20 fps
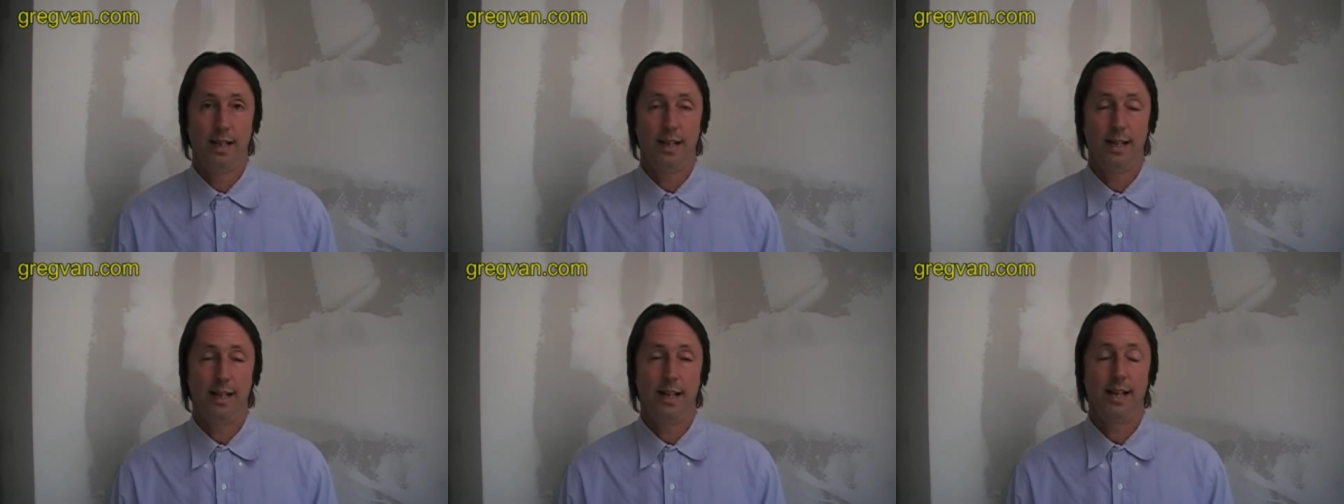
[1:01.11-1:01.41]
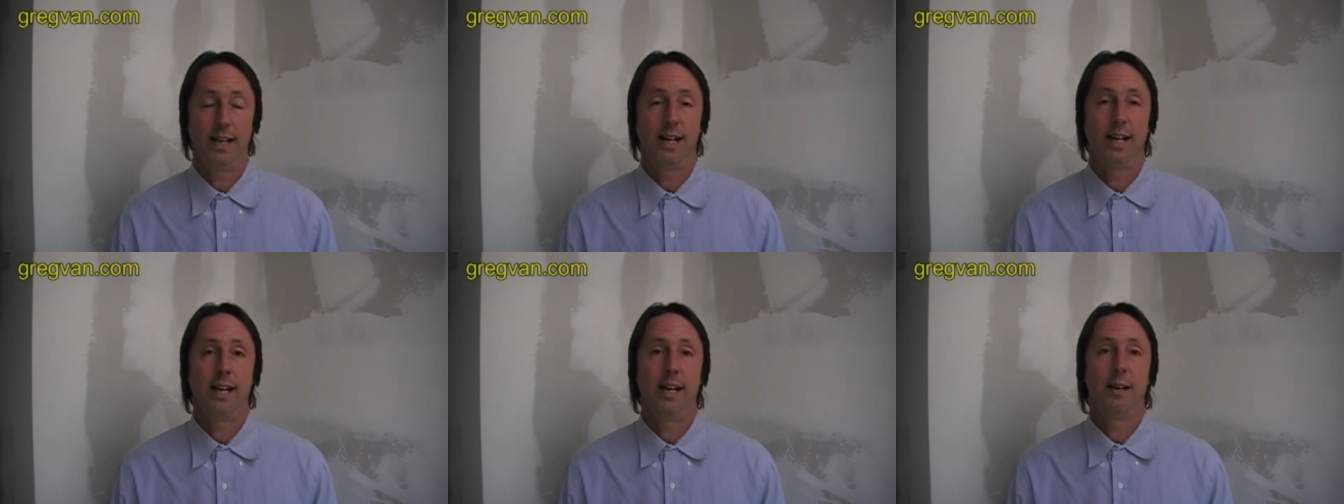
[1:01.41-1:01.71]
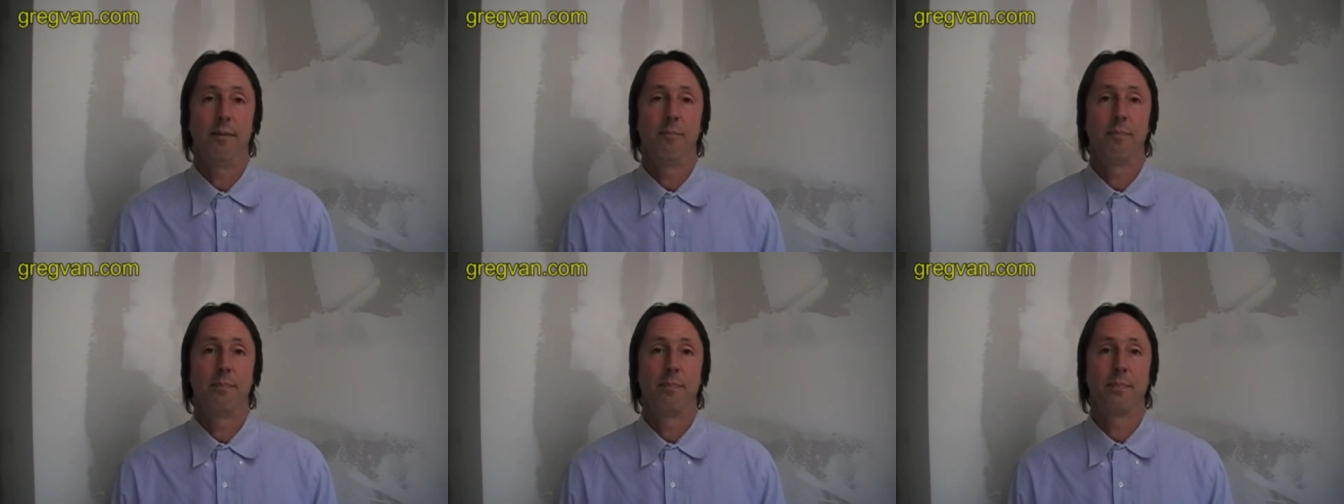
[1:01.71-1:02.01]

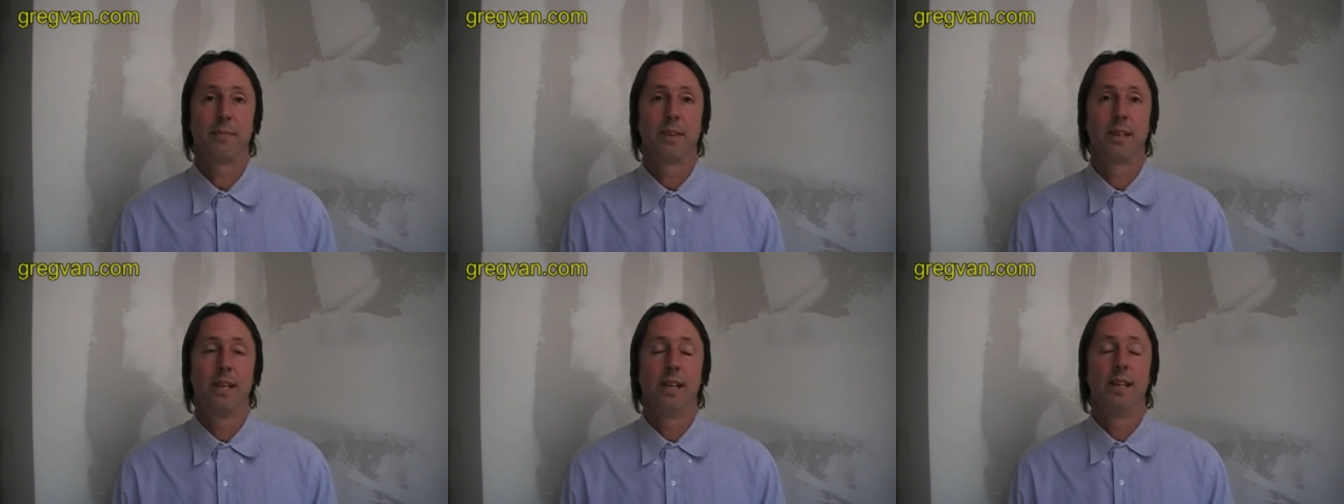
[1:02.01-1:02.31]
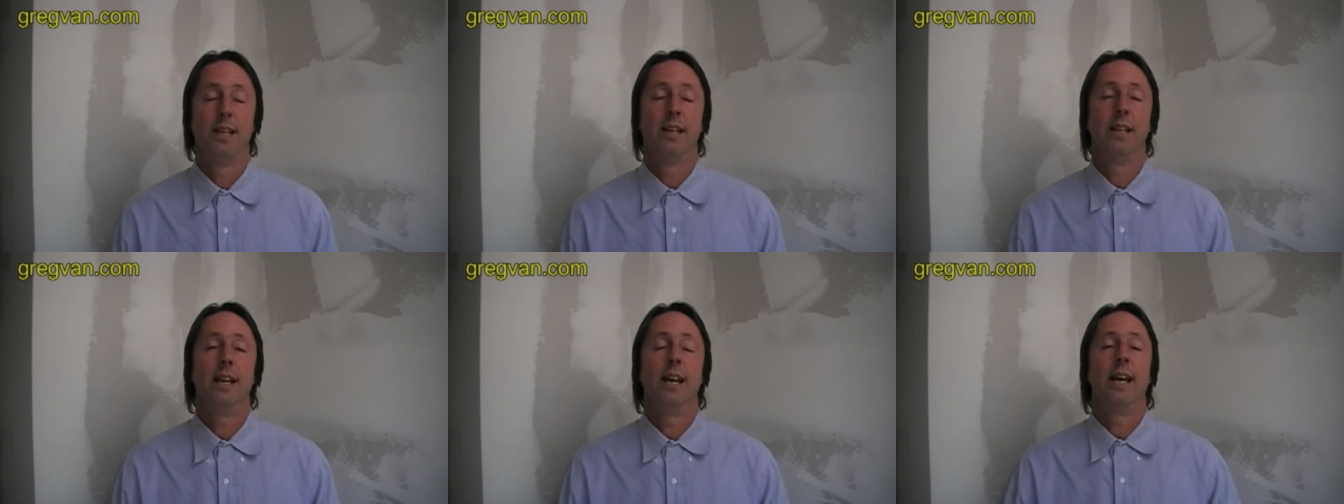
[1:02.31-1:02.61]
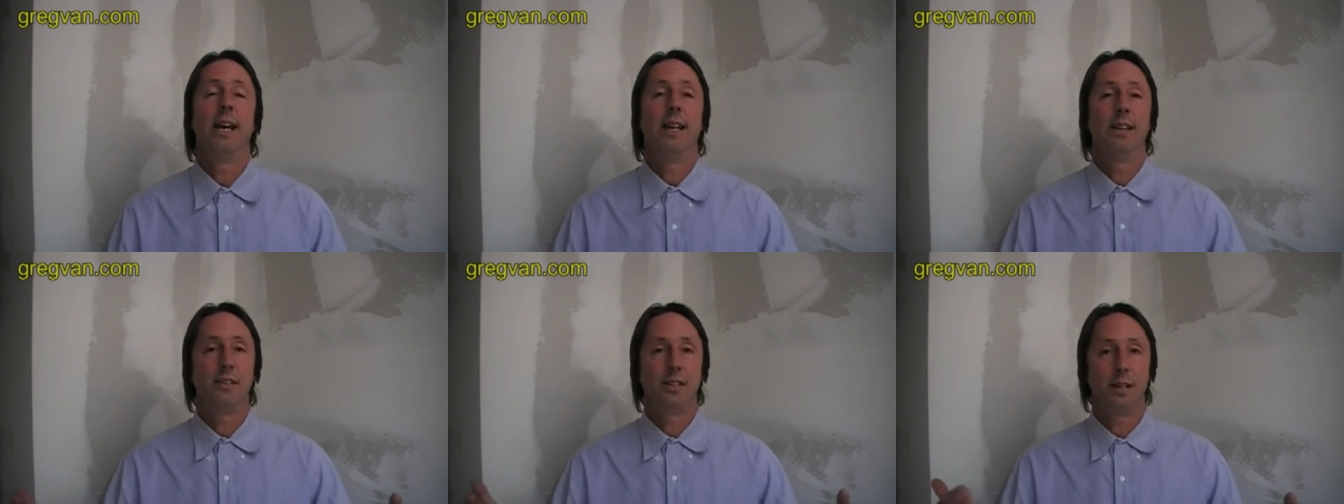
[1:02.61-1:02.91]
um,
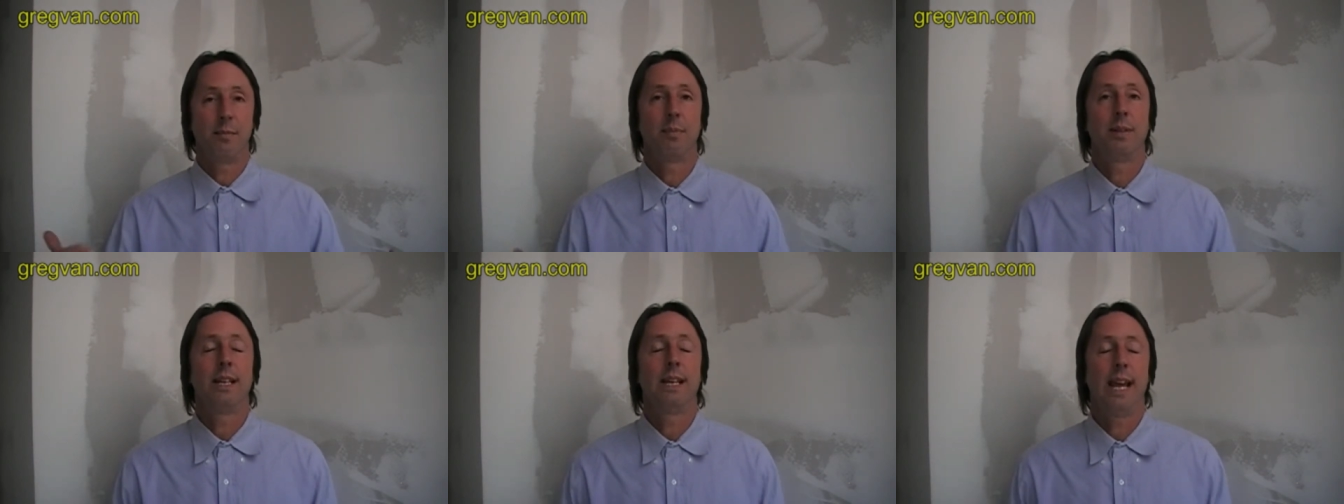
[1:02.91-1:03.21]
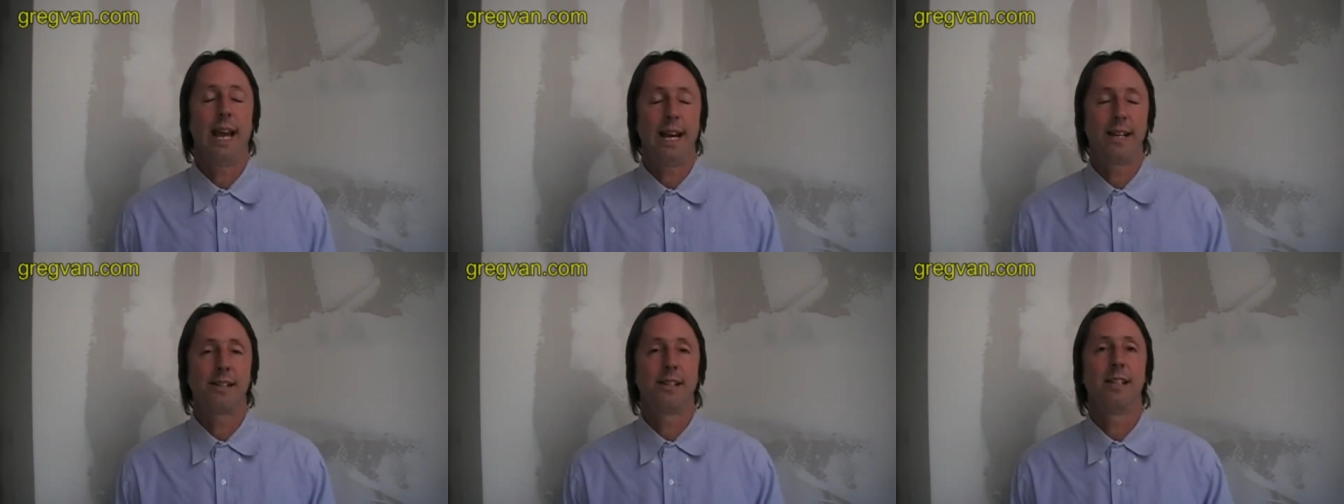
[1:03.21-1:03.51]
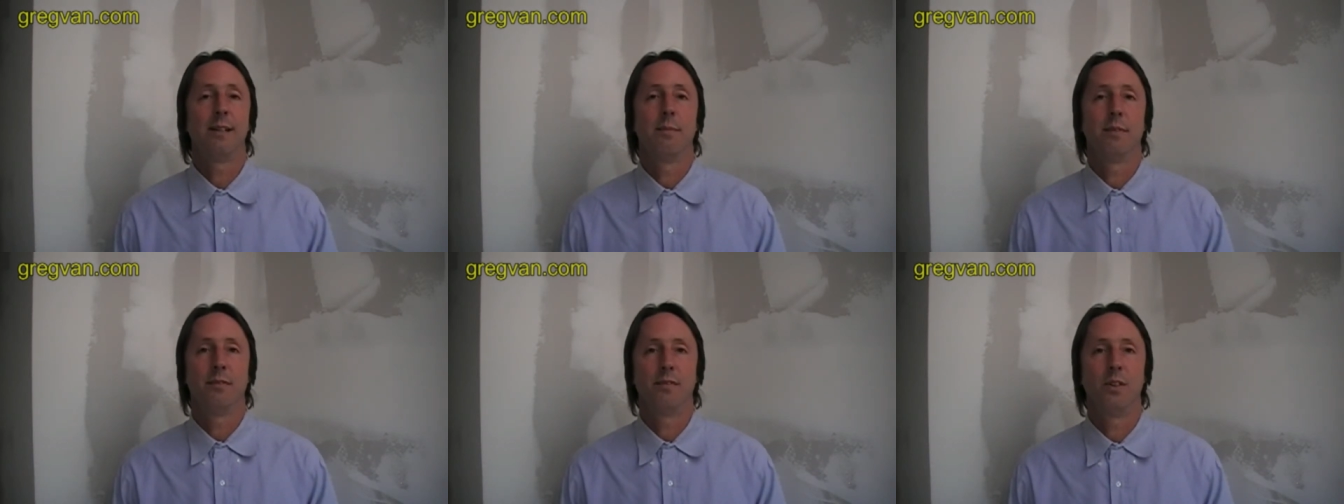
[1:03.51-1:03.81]
uh, simply ask
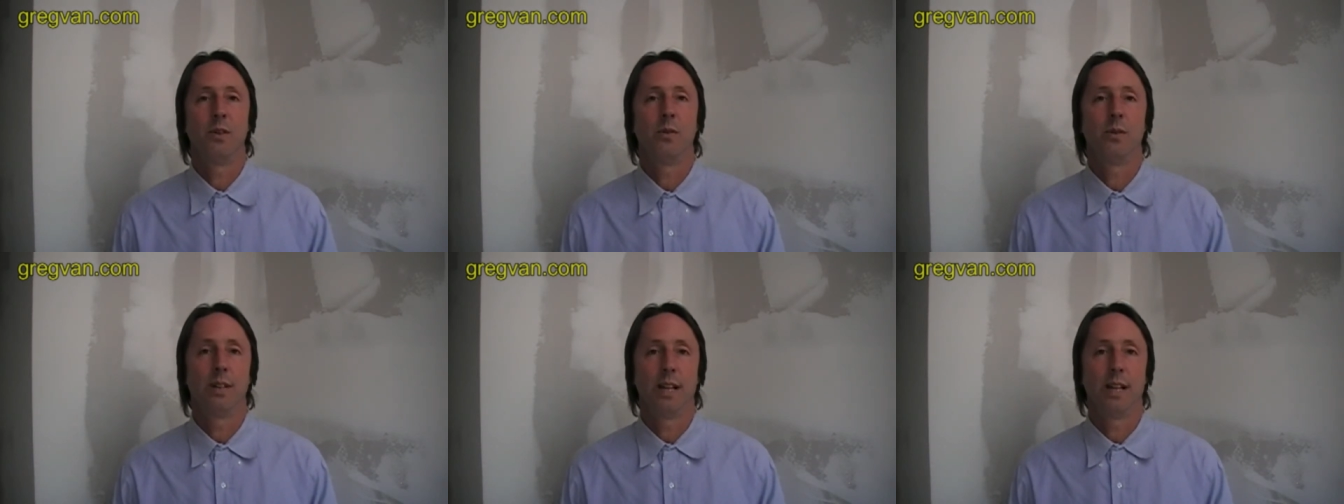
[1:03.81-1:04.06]
them if you